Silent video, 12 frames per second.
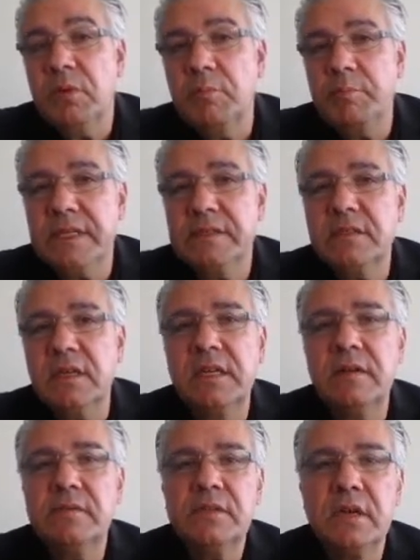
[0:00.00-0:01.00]
big study
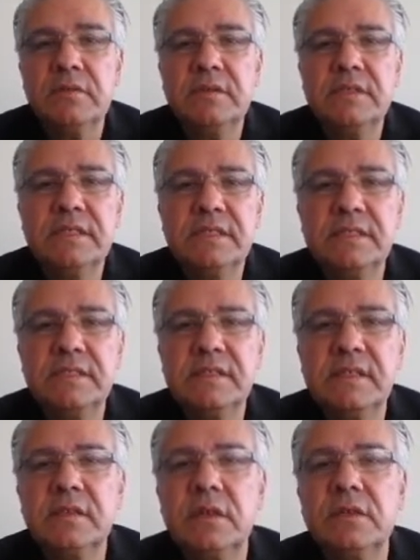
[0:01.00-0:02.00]
of
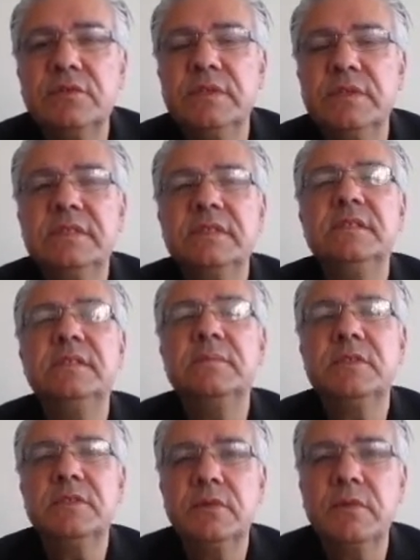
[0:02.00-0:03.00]
166 countries,
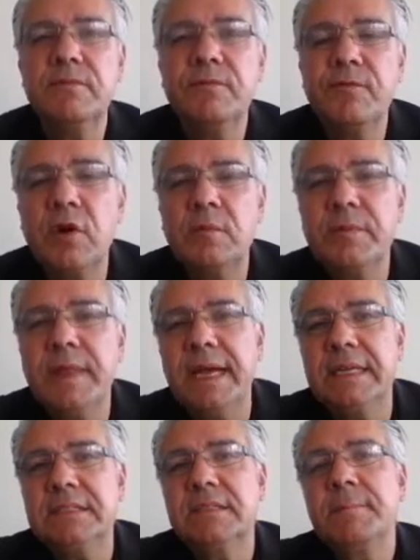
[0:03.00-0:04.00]
seems to confirm
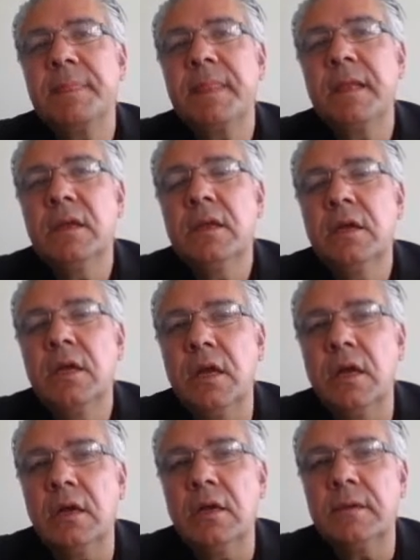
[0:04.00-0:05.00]
that
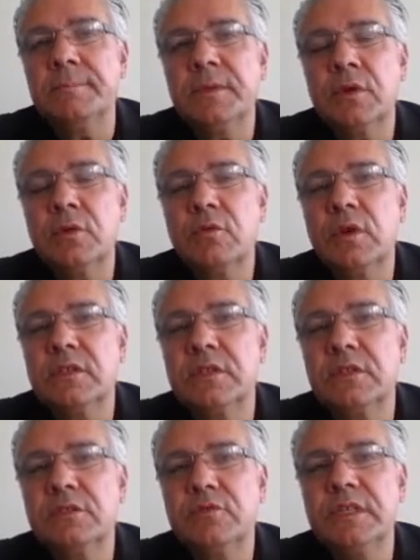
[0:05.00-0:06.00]
across
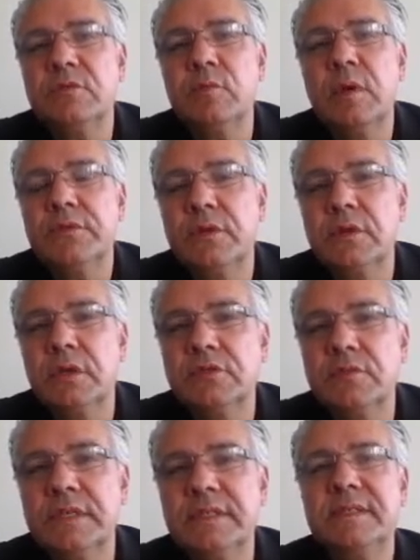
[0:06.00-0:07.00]
countries, wealthier
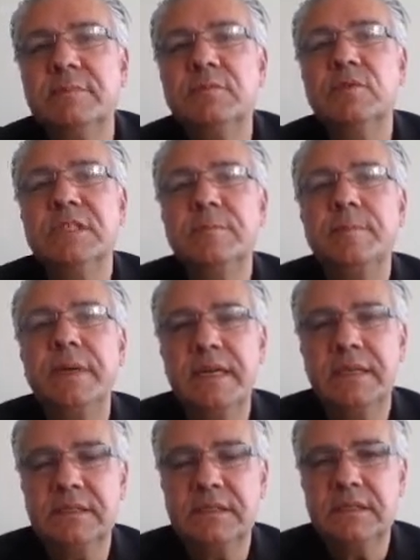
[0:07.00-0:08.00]
countries seem to
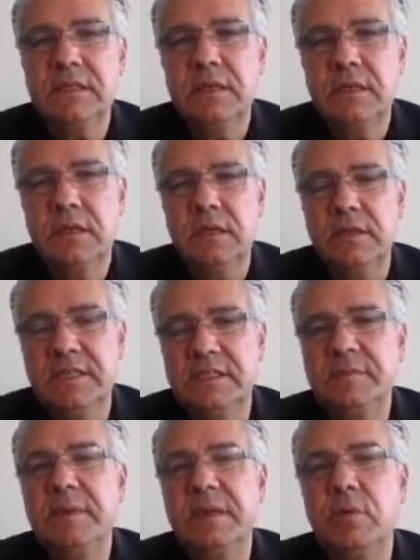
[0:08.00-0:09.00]
experience
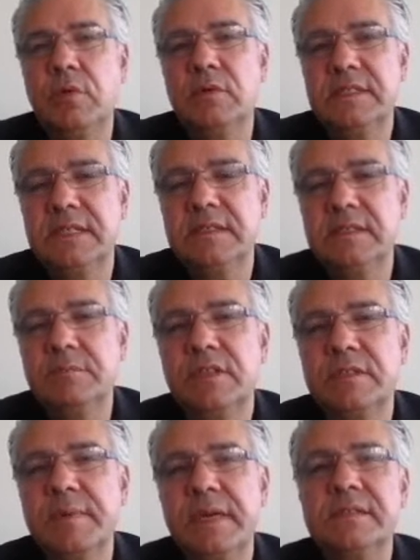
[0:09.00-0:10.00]

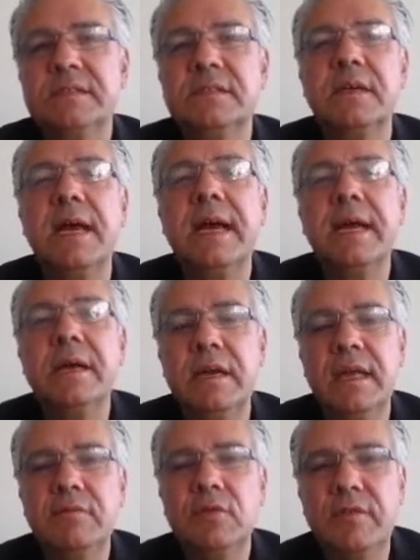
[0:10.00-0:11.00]
a higher
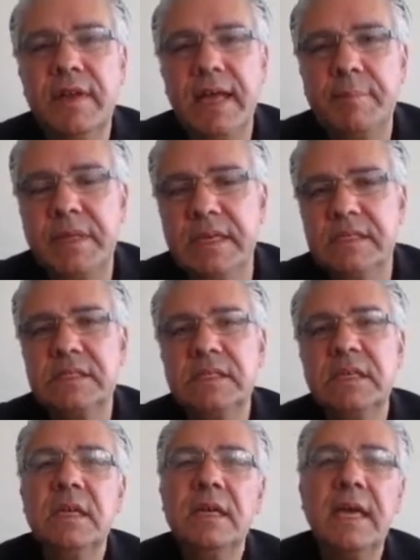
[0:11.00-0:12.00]
level of happiness,
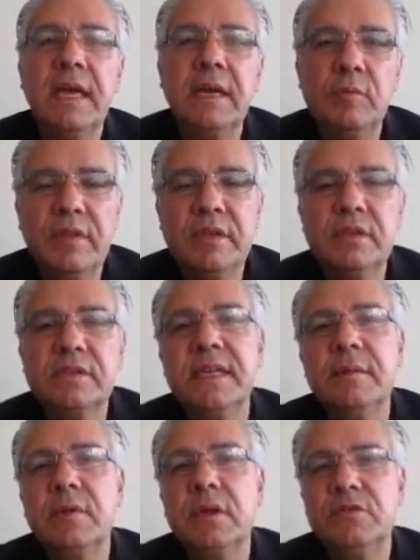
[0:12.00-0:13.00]
and within the
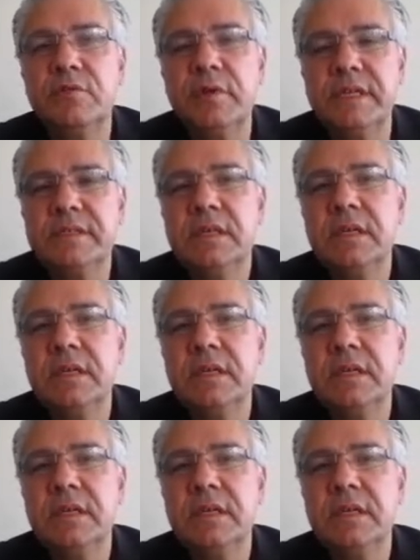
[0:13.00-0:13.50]
same countries,